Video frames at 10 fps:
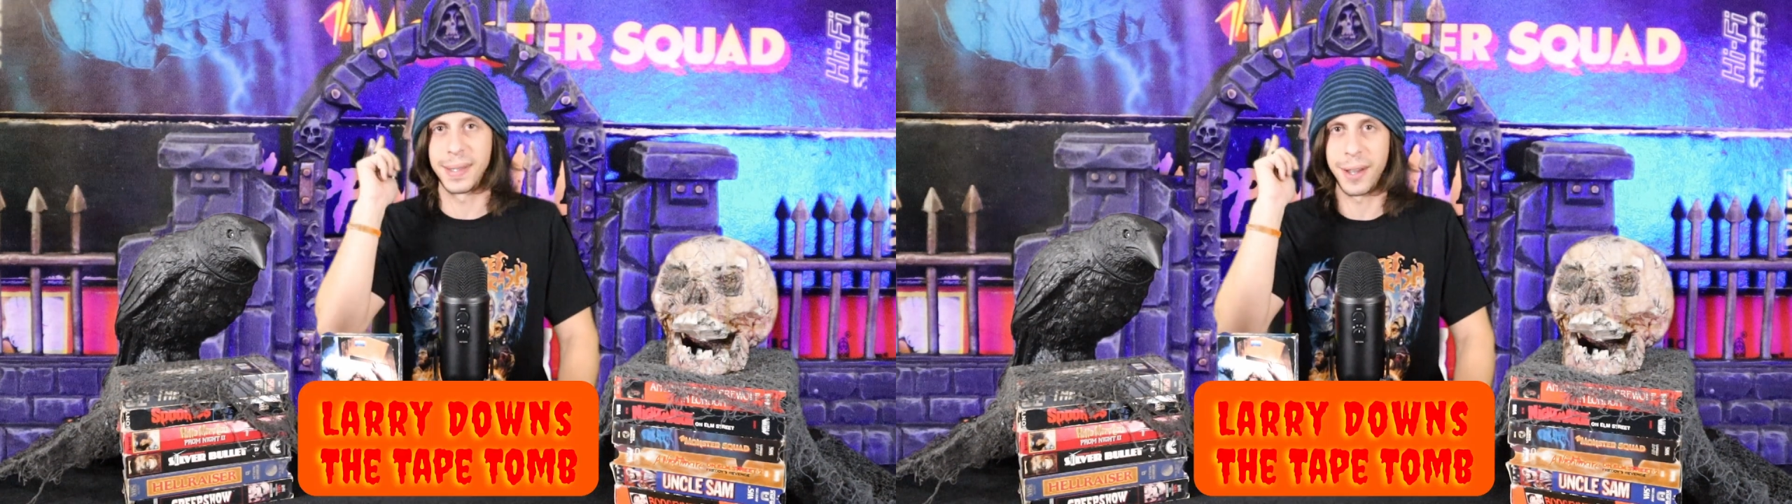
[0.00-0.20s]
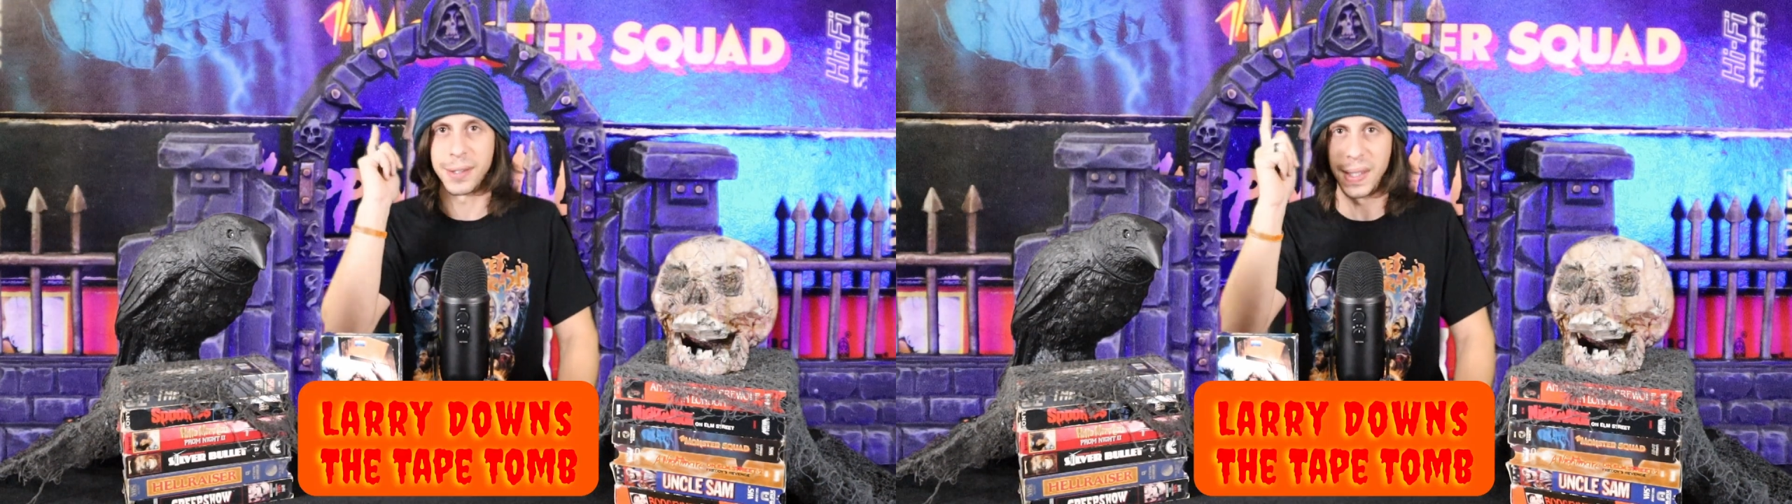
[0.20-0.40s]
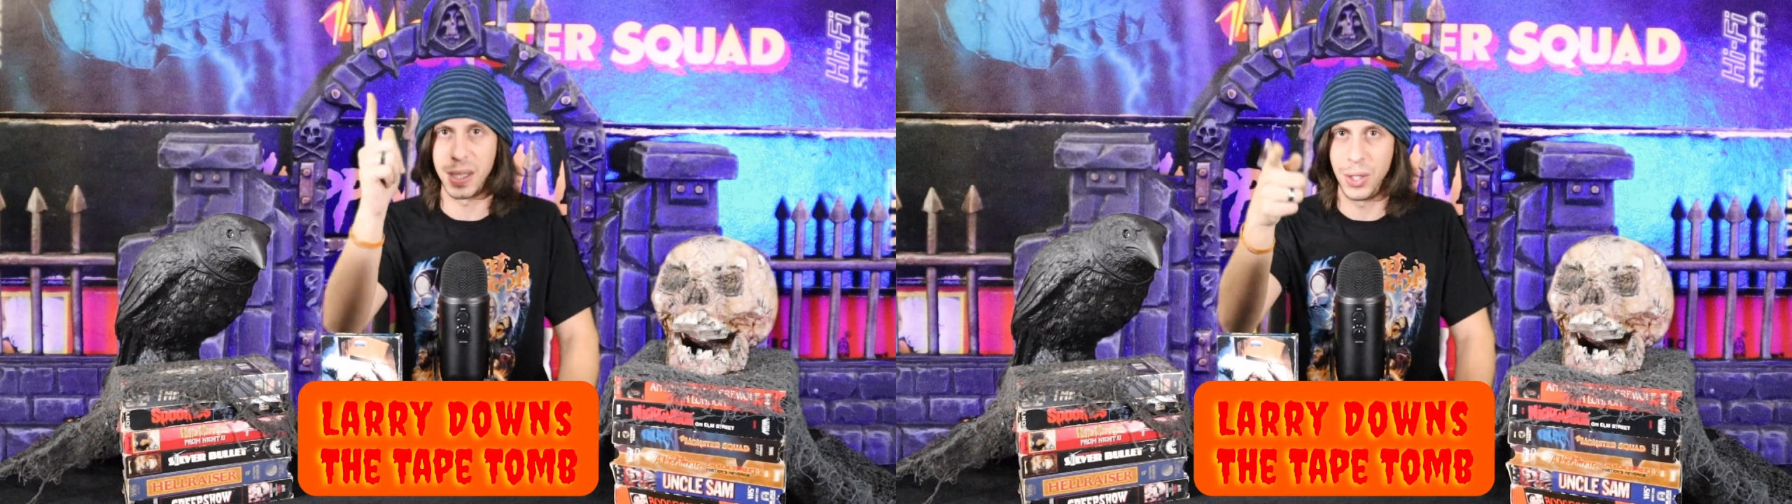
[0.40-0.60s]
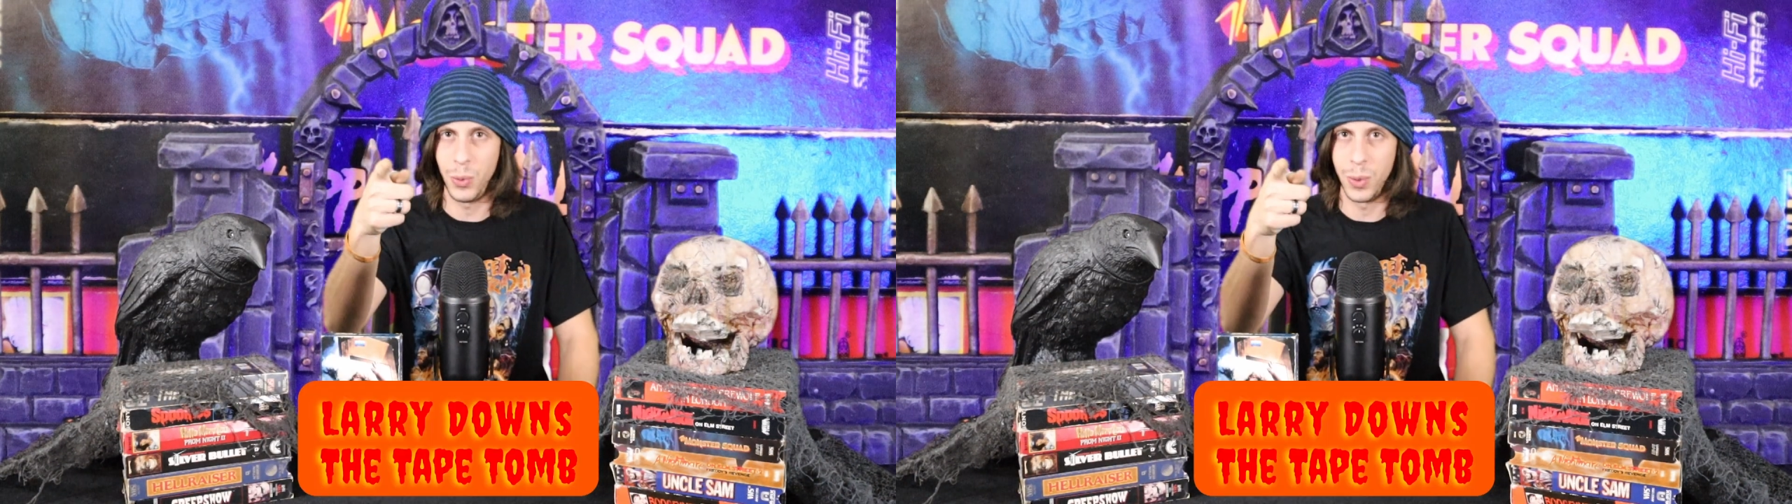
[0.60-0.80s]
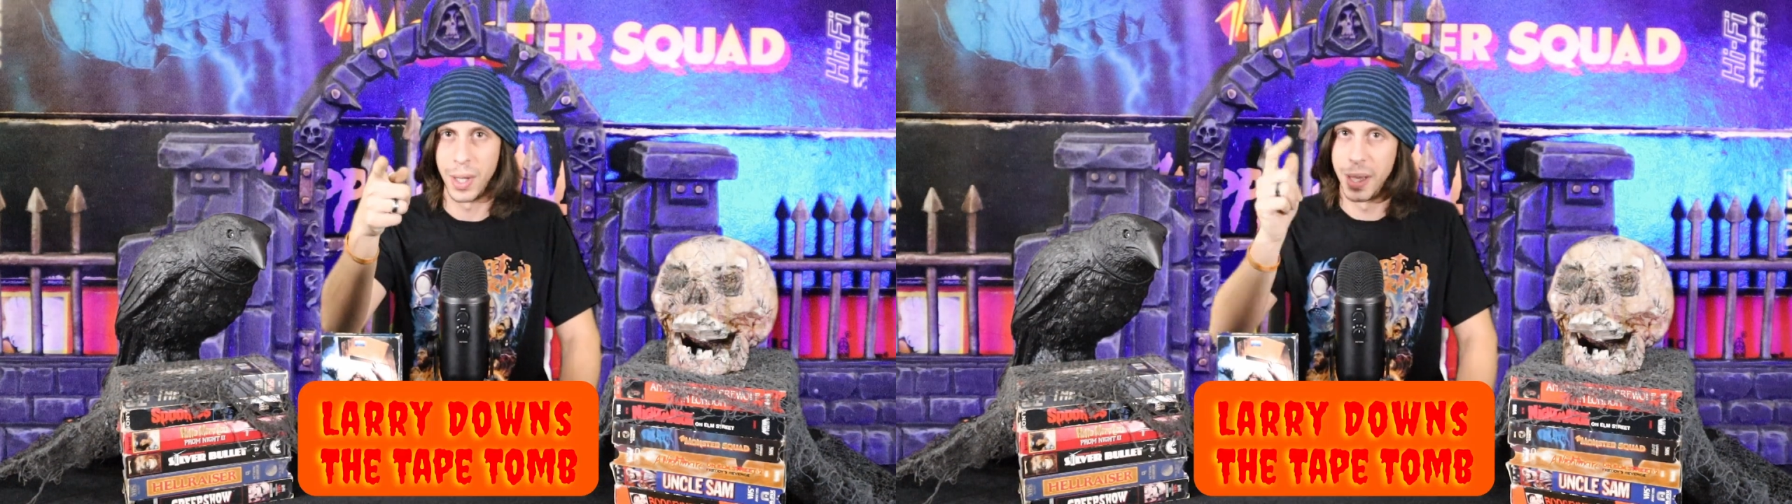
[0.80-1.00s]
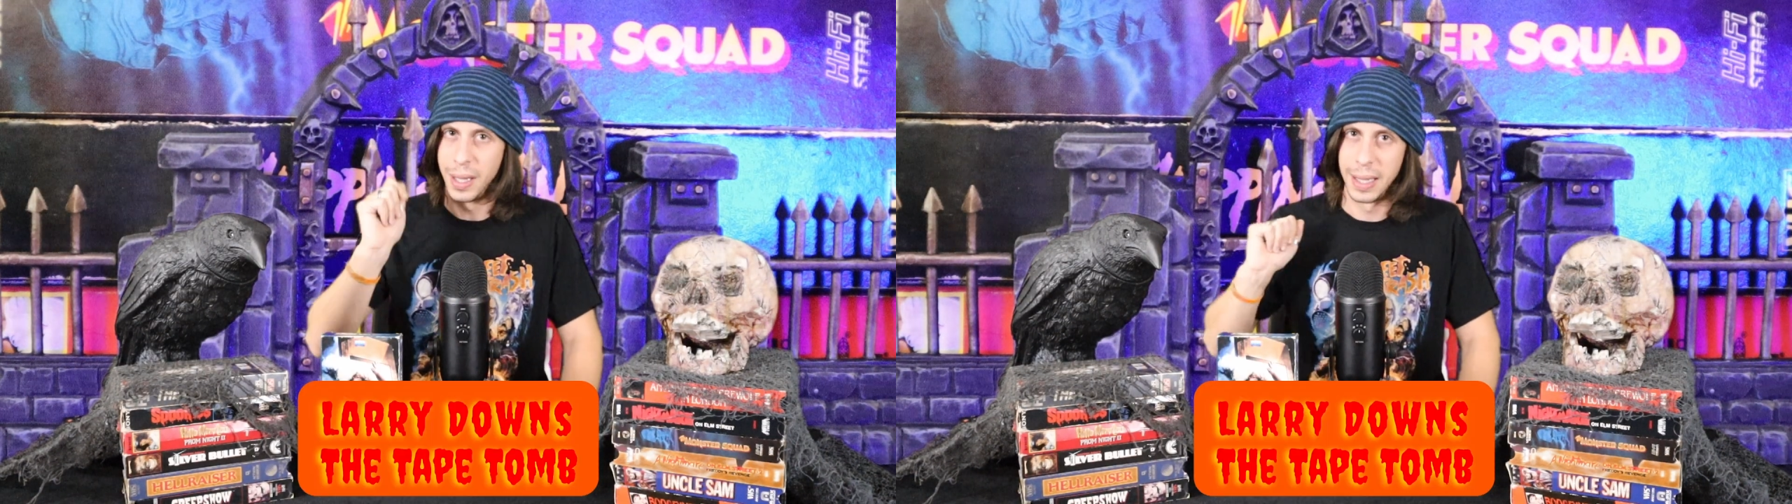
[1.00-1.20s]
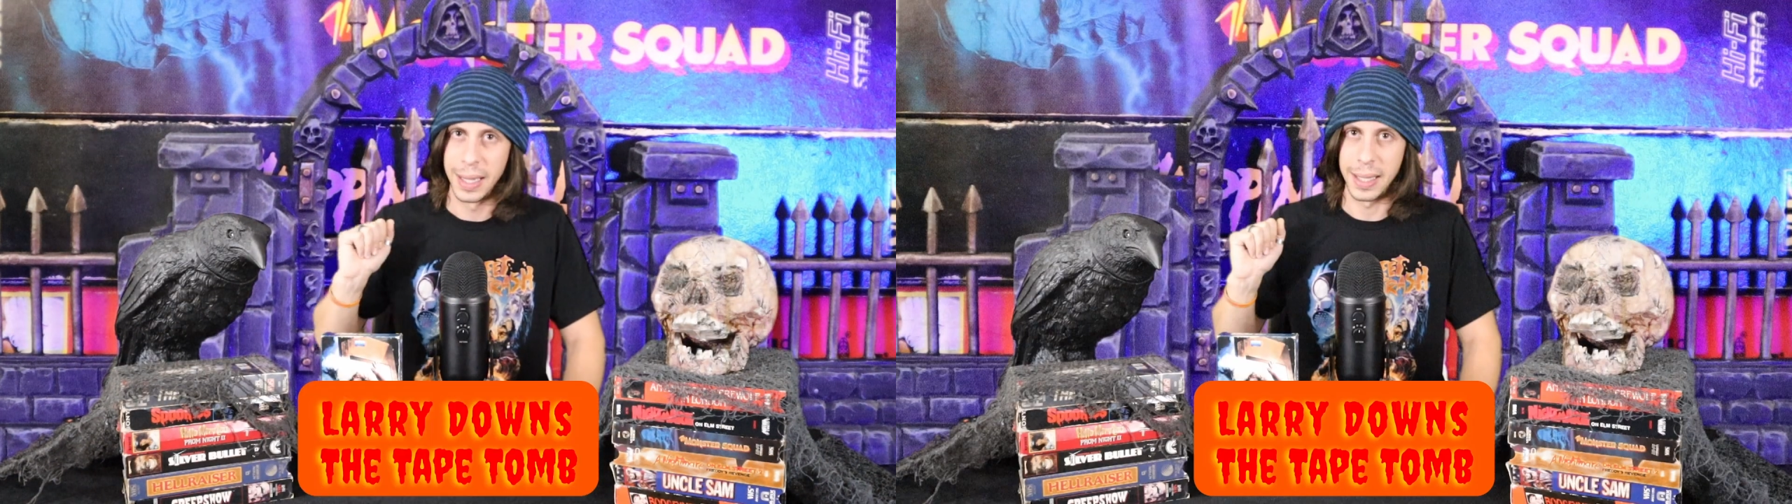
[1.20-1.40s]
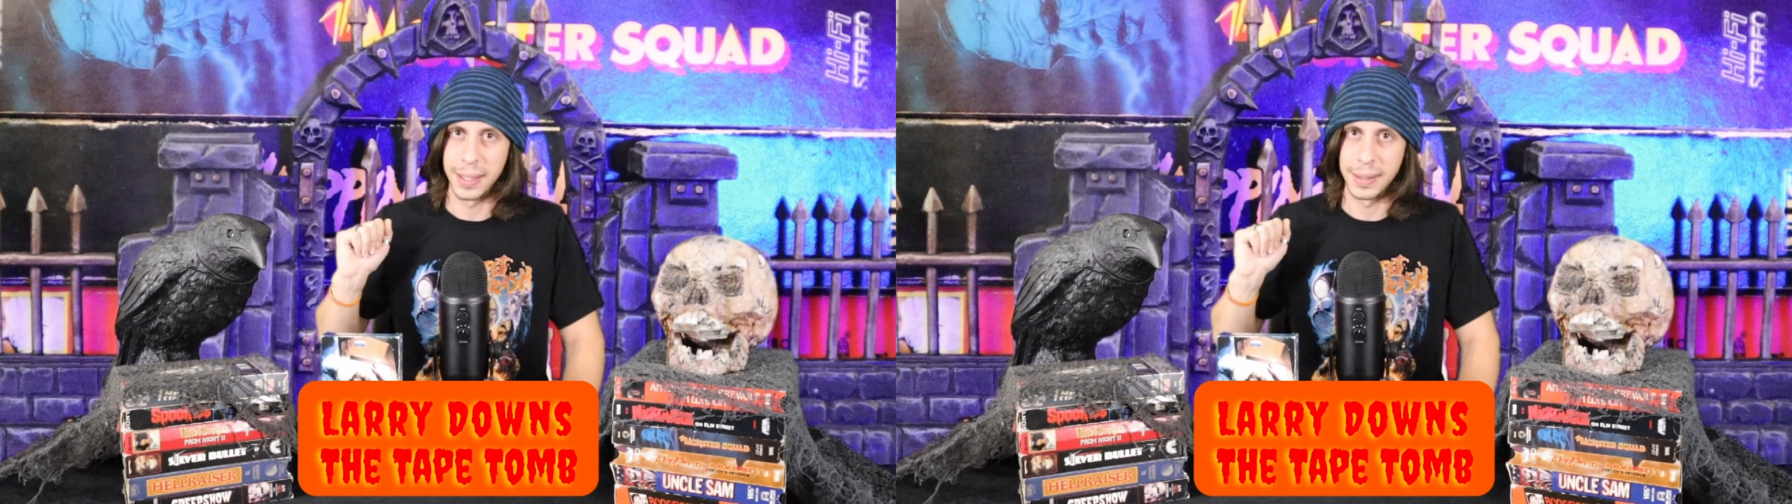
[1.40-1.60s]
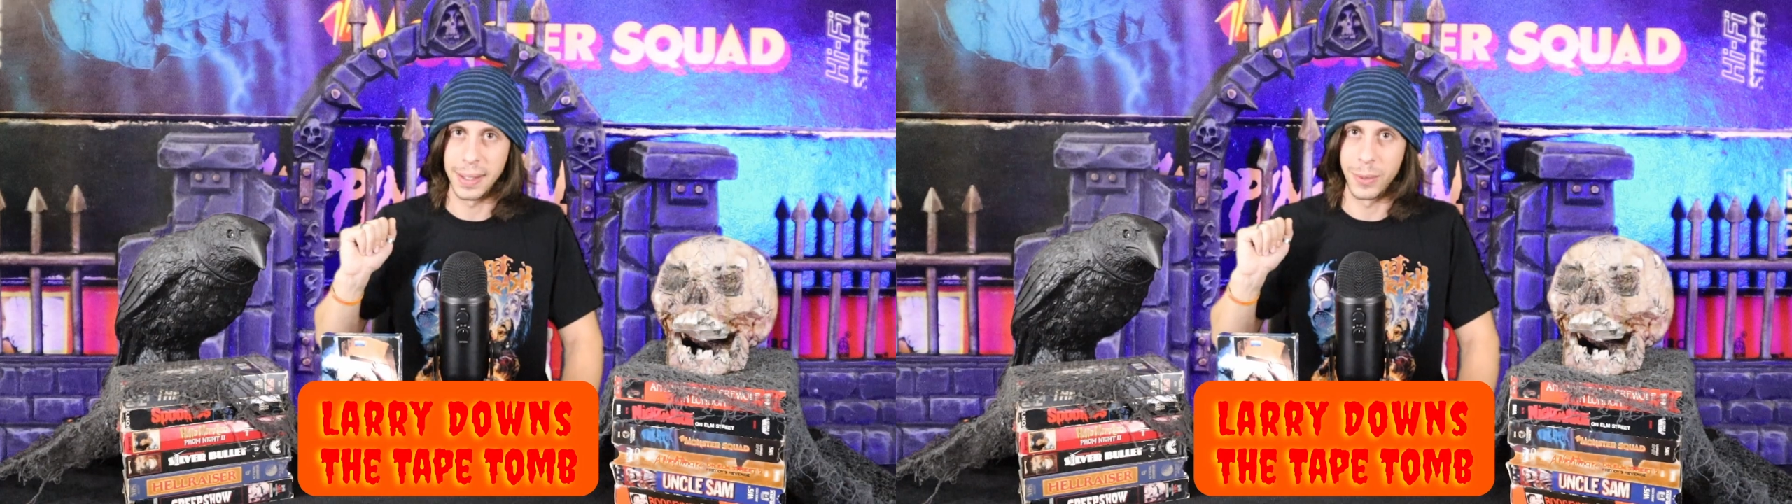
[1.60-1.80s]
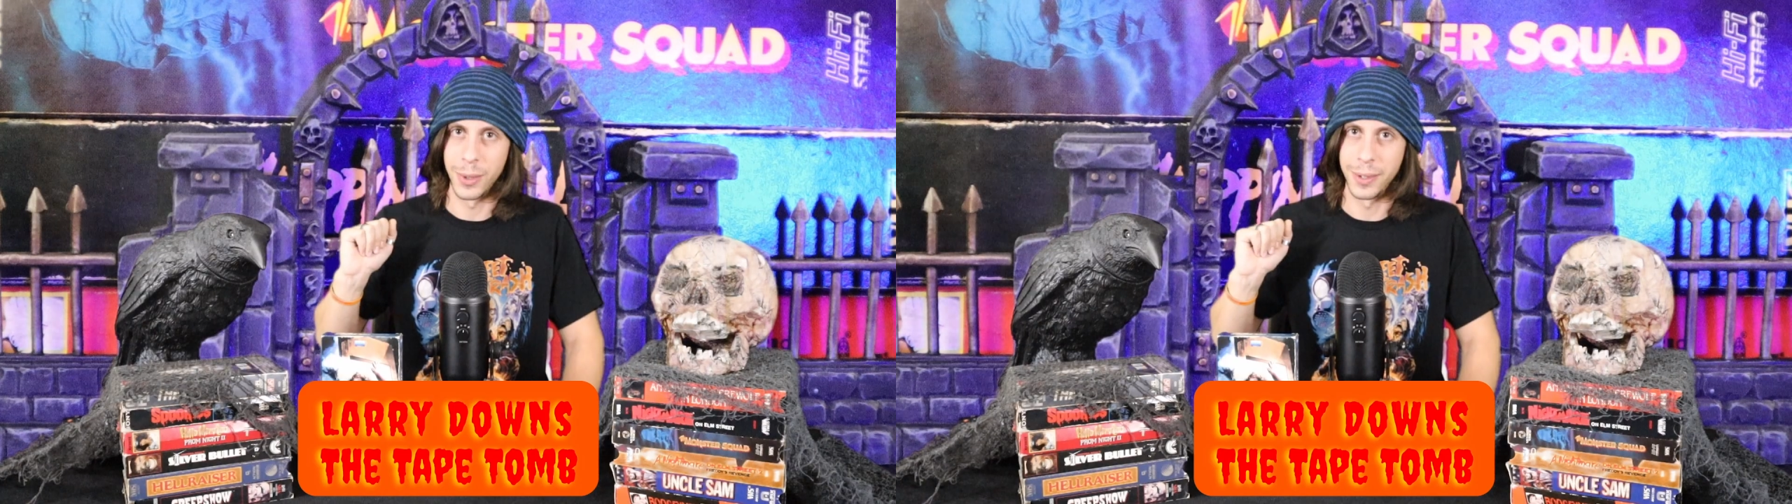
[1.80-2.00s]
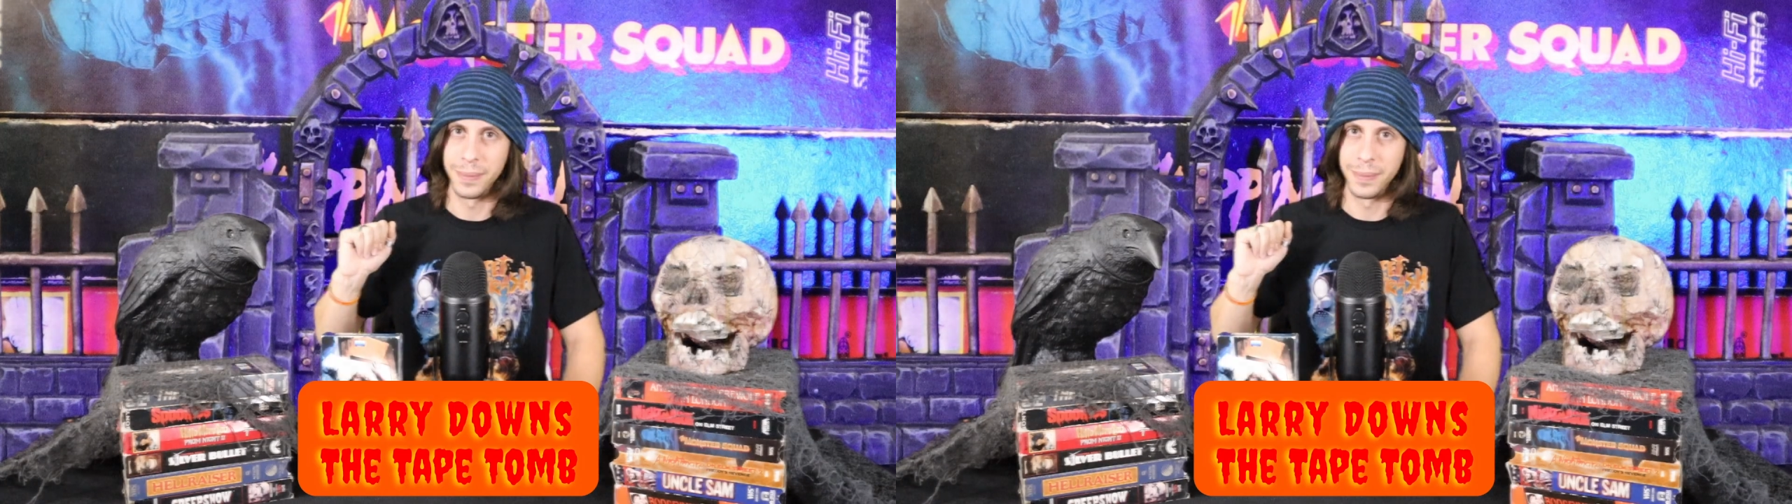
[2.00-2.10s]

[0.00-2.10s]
and I'll see you in the sequel.